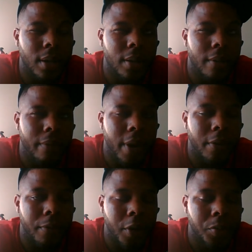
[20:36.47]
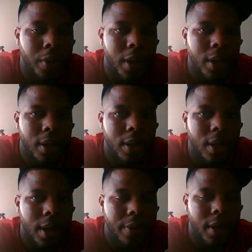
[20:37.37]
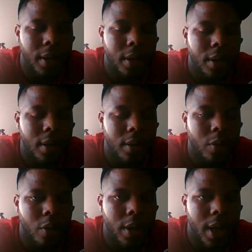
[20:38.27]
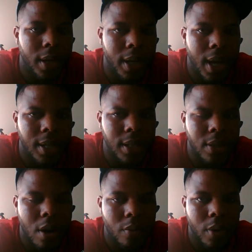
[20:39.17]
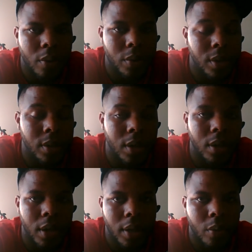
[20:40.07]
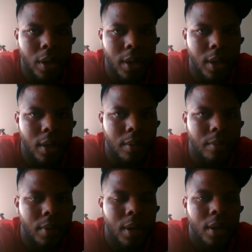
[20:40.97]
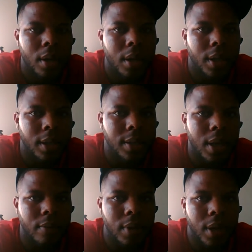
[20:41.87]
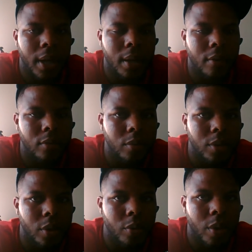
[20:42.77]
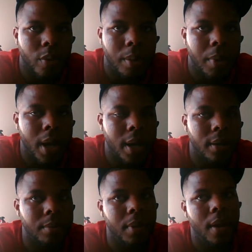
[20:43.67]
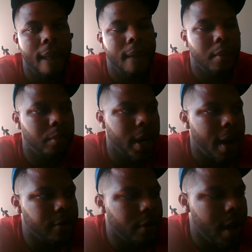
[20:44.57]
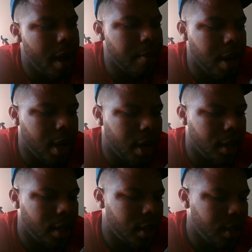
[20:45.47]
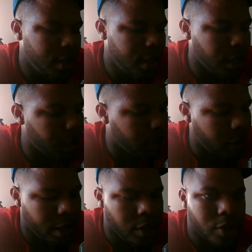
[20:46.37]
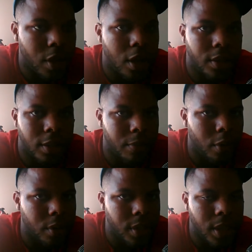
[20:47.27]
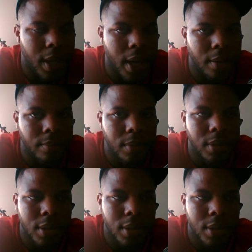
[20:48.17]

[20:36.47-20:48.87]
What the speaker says: the very first play, I think Gordon had like an 18-yard run, which is good. Like you want to get Tevi like comfortable, so run right behind him. But after that, man, like you saw D Ford's getting at him,